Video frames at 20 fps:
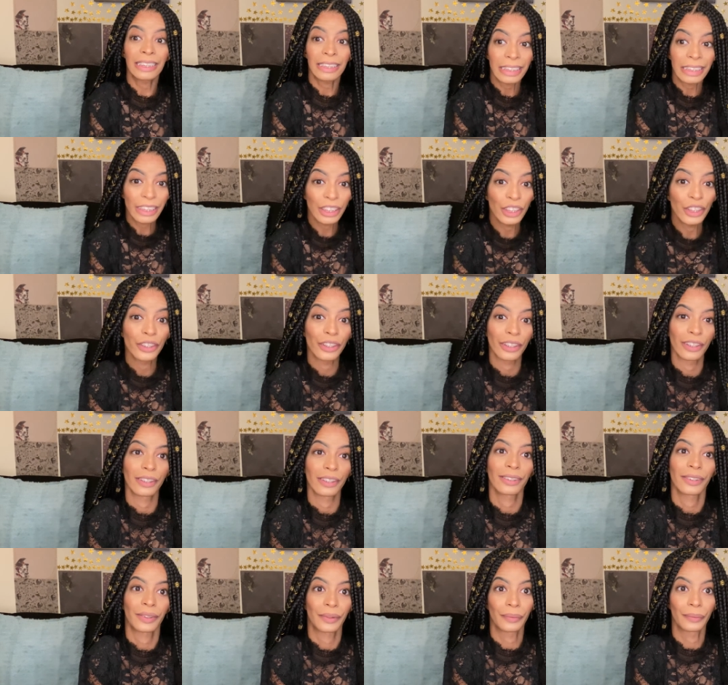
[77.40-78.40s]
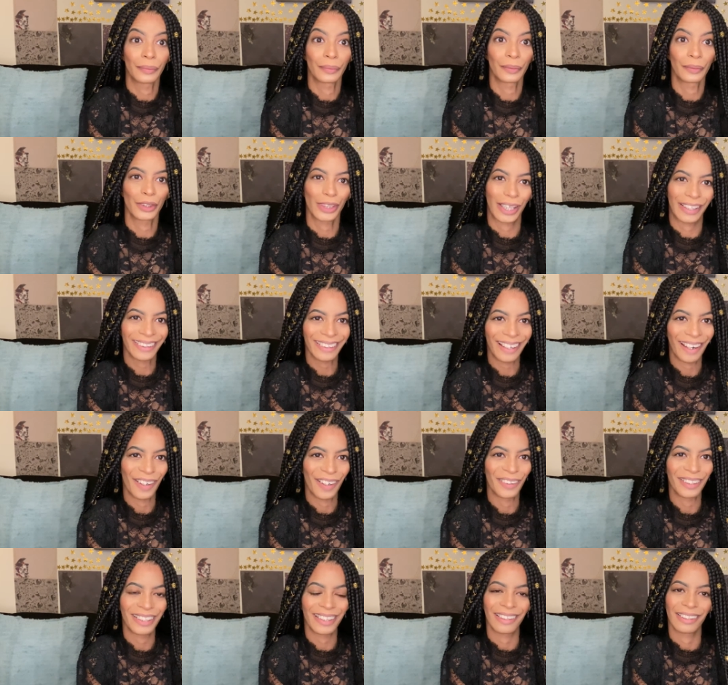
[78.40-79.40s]
eager to check it
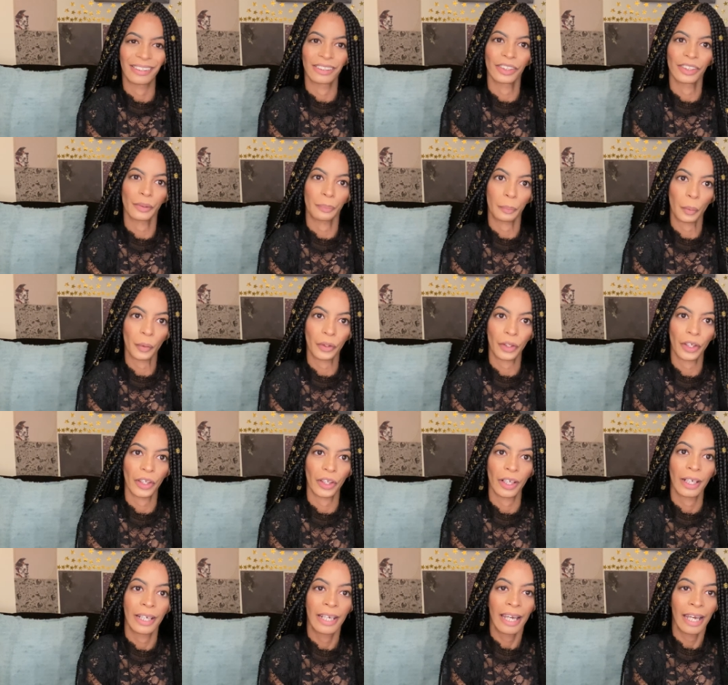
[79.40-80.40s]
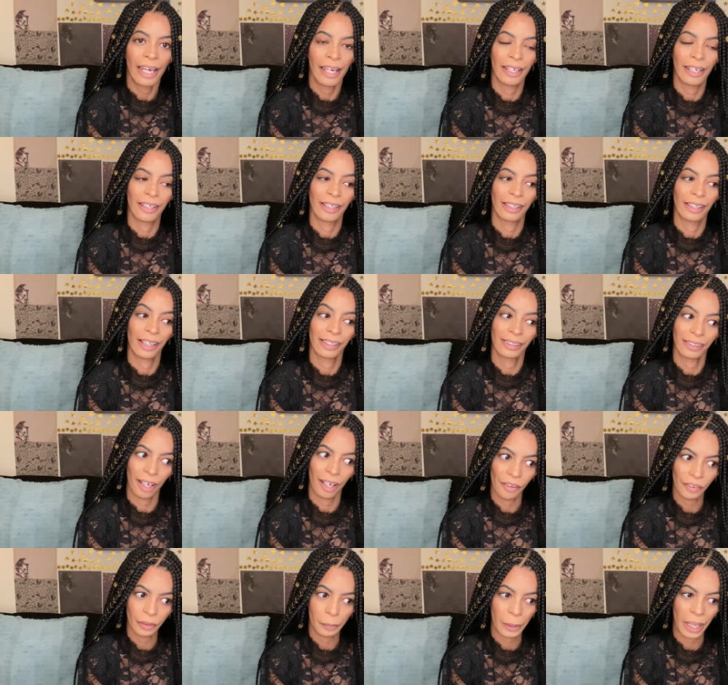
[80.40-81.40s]
out and support her, and I
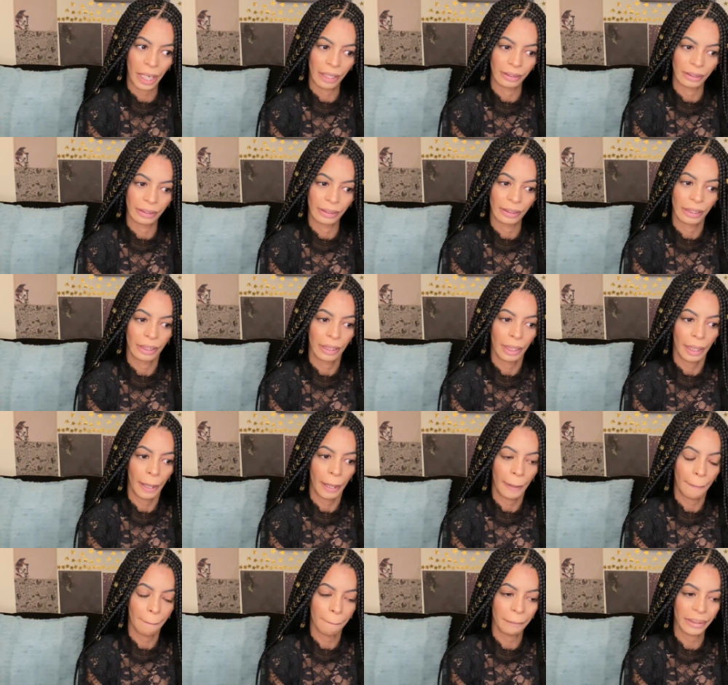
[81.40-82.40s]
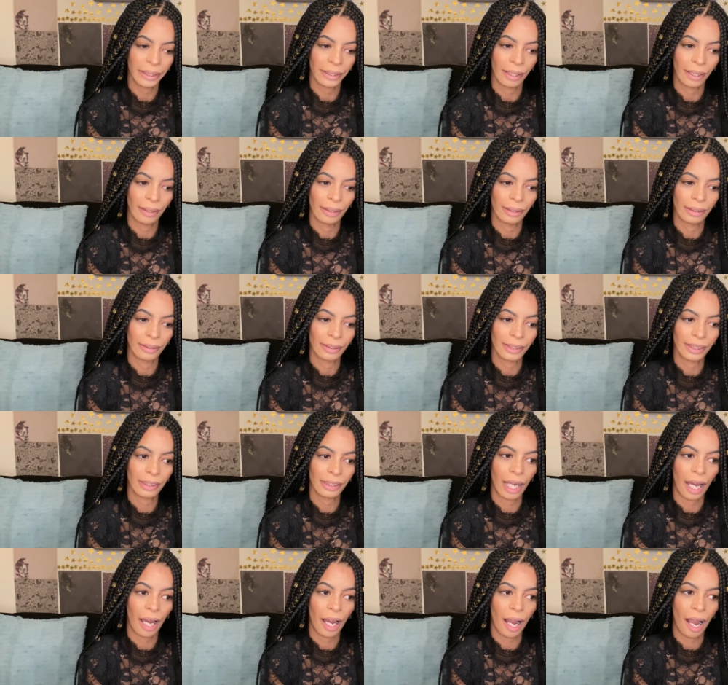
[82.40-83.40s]
got the palette because
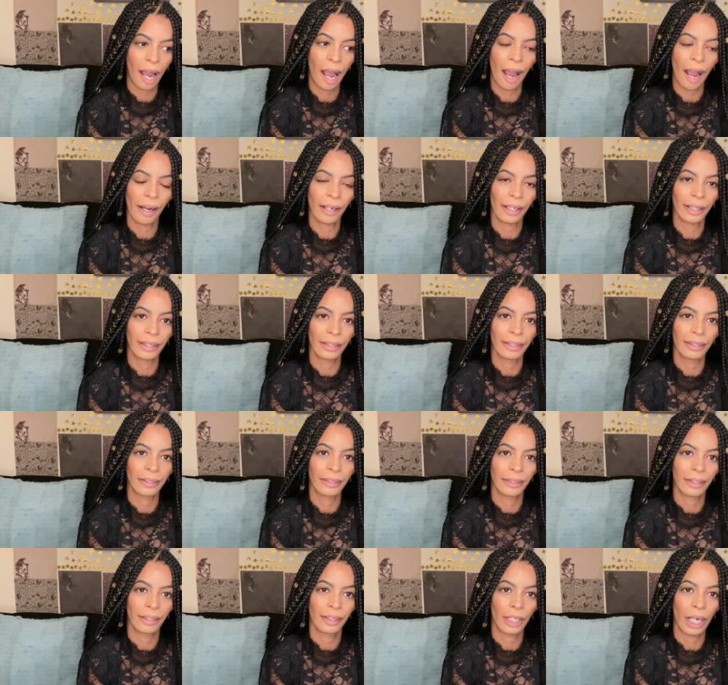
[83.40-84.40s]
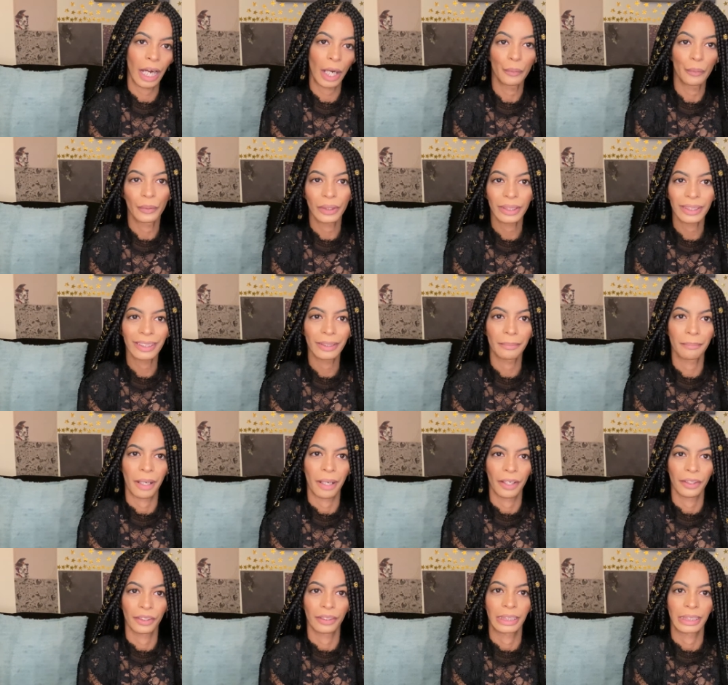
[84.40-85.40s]
I really
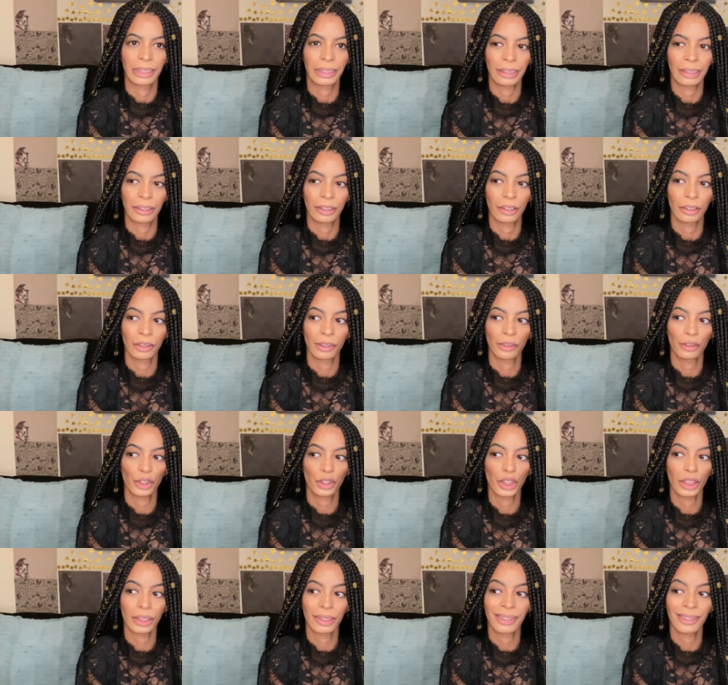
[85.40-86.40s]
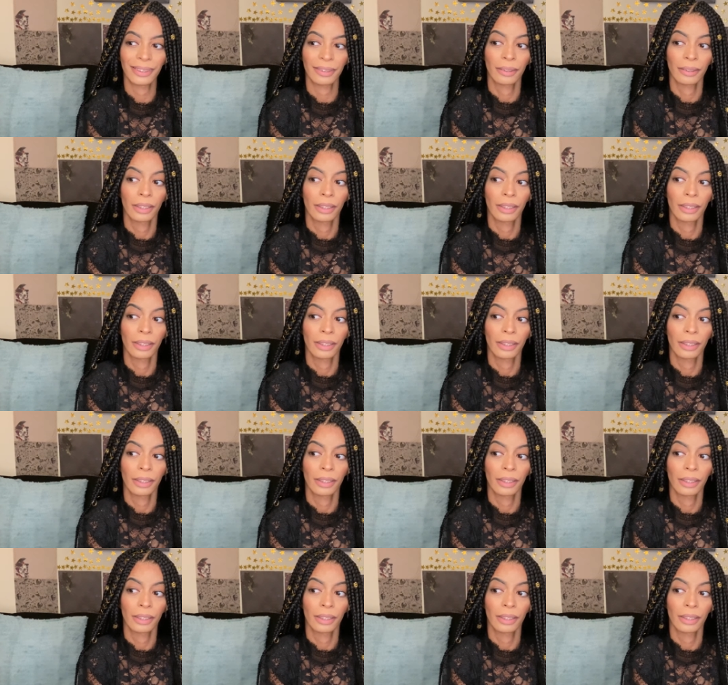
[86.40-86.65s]
admire Nikkie. She's